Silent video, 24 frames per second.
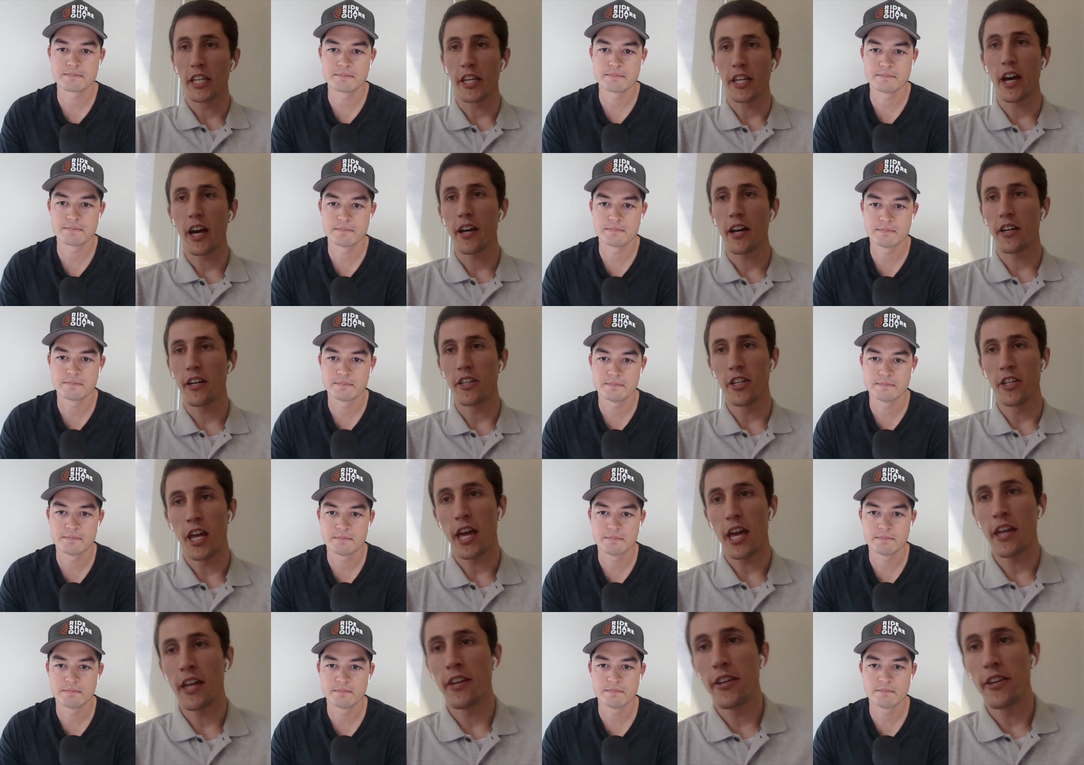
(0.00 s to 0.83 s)
Speaker 1: yeah
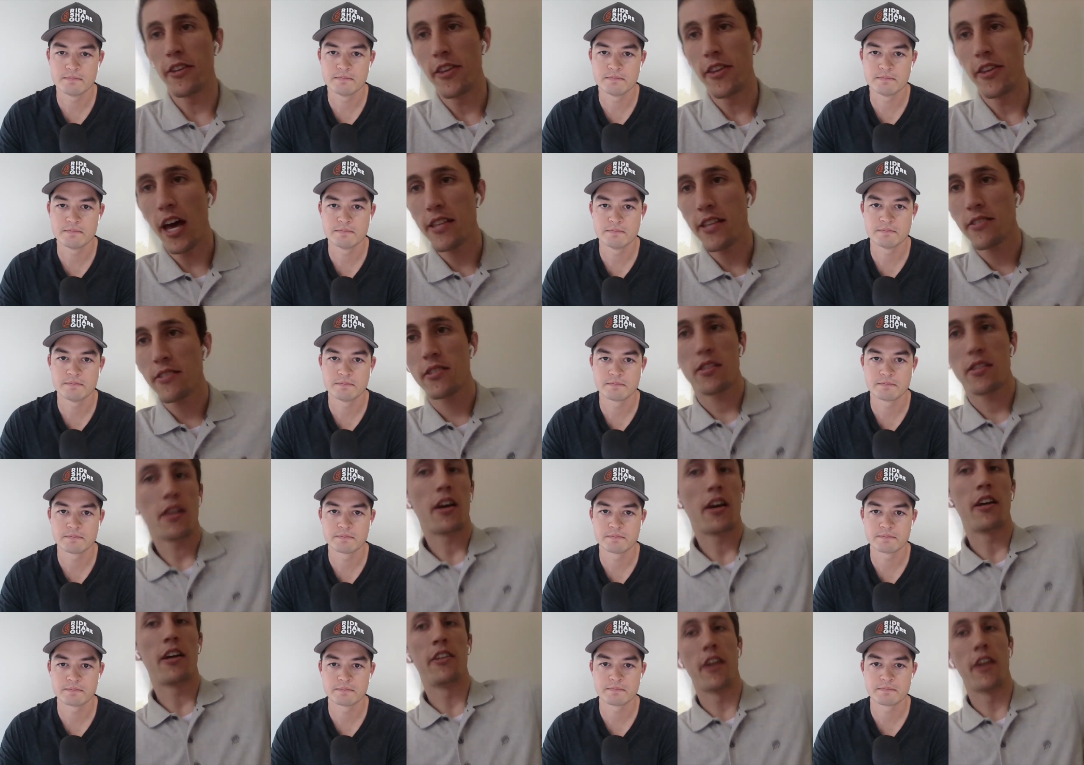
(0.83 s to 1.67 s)
and and that's
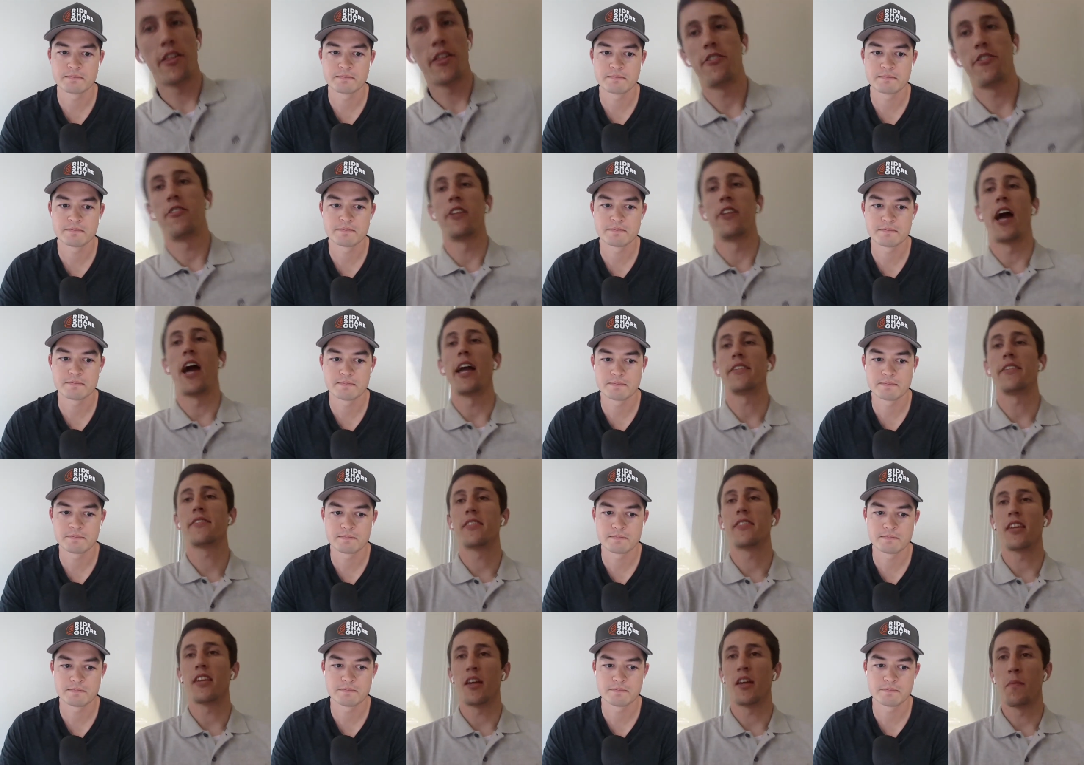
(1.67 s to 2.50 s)
another
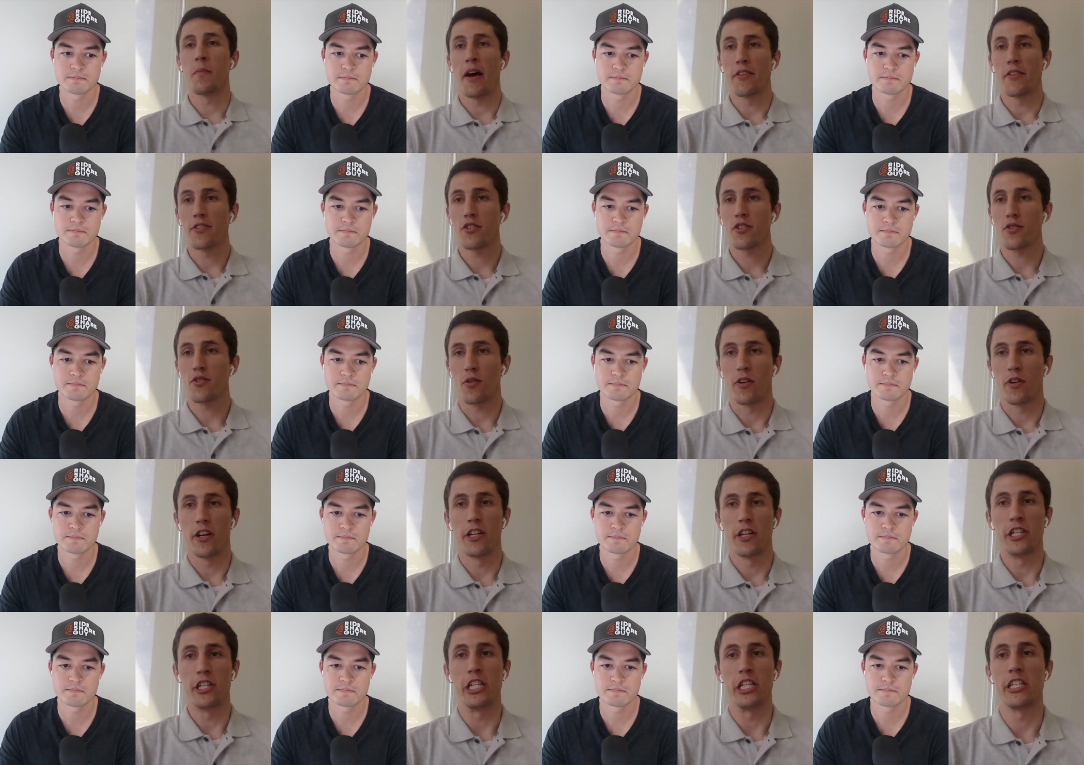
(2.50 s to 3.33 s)
nice thing about
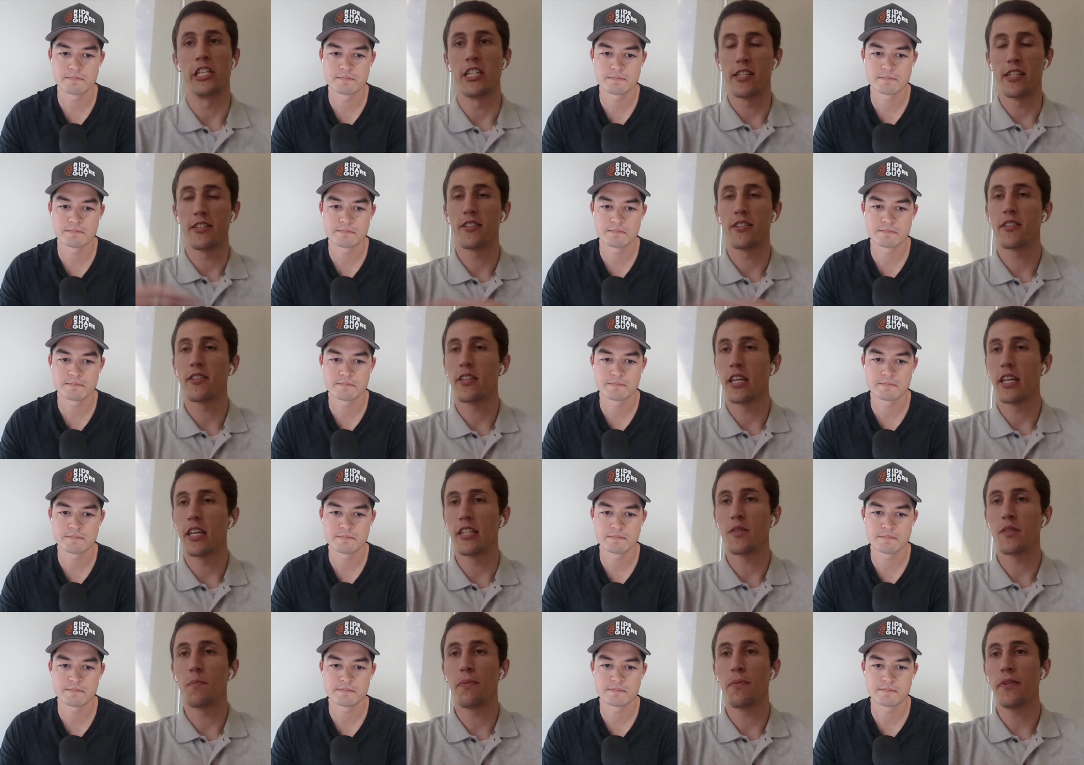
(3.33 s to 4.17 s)
storage is it's
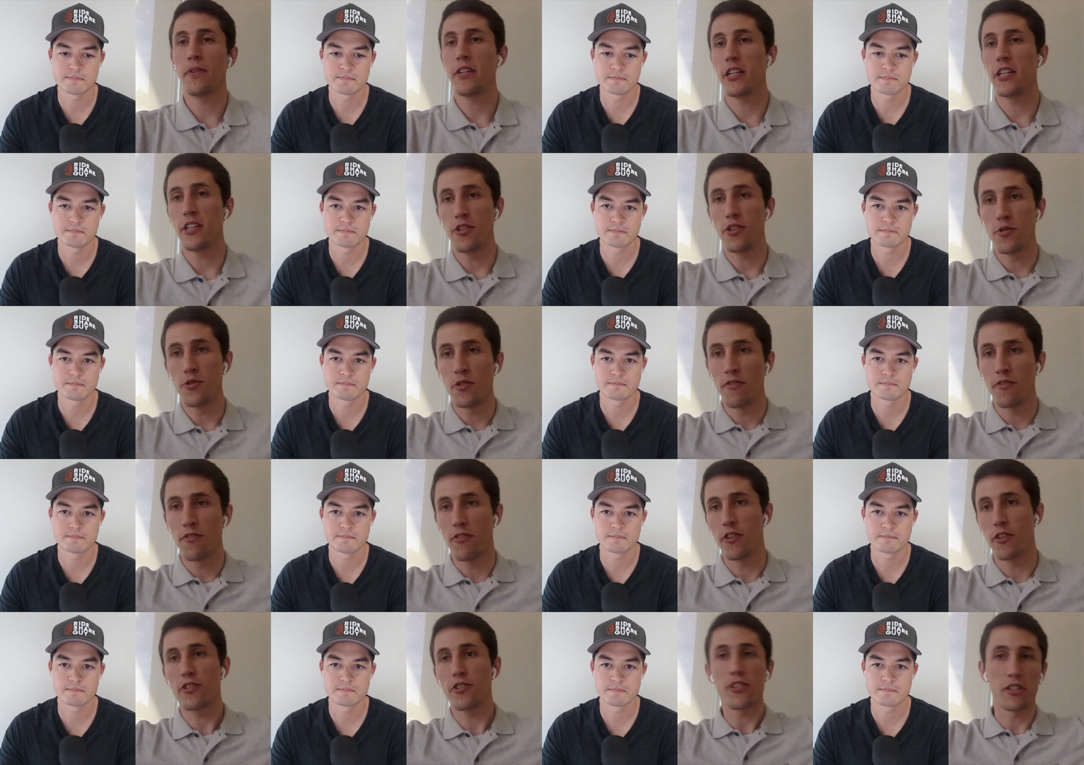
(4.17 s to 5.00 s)
it's pretty
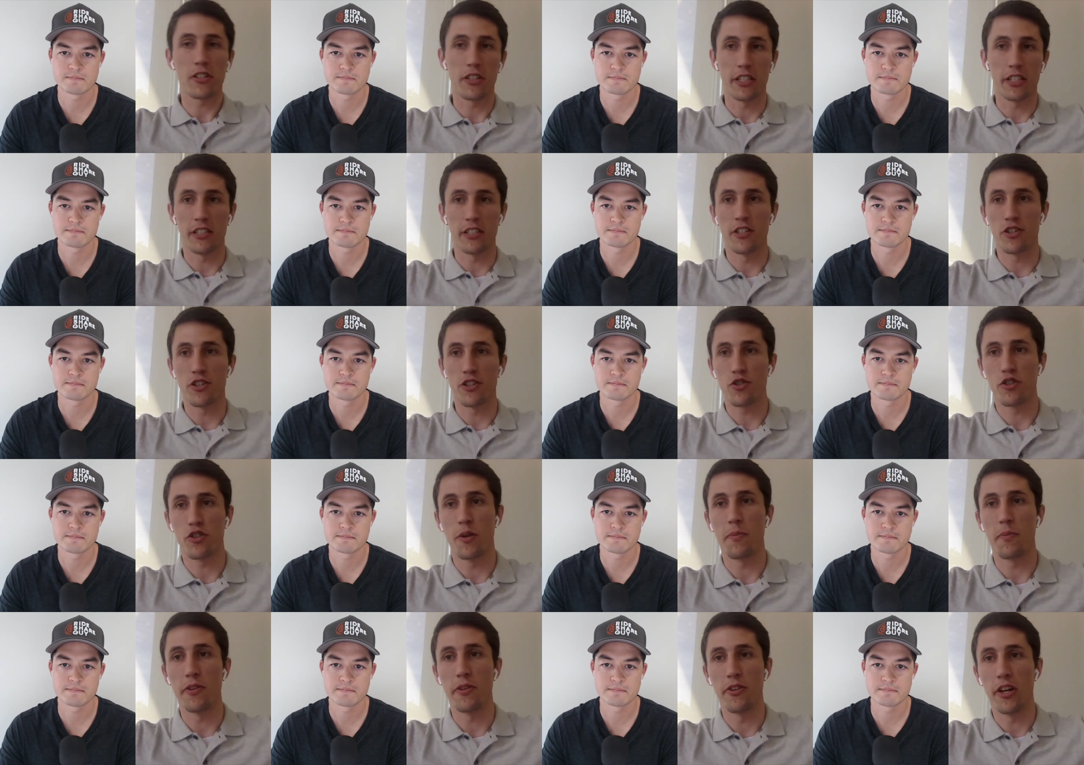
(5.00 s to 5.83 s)
universally
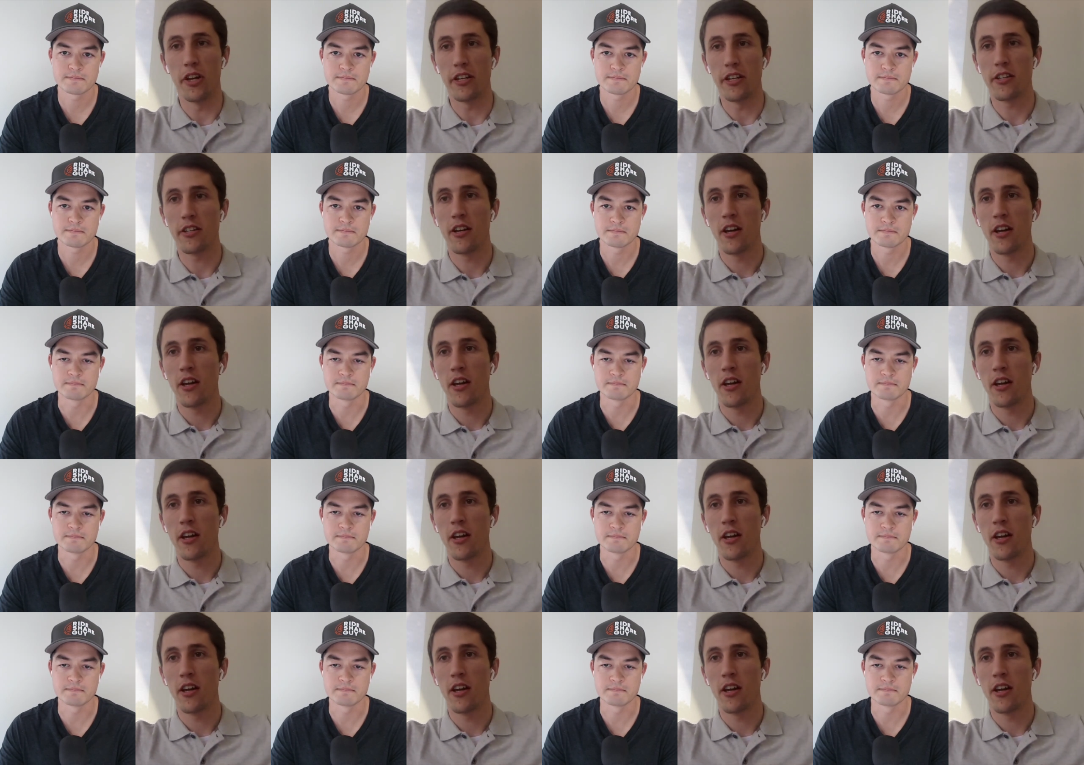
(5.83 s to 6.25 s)
distributed.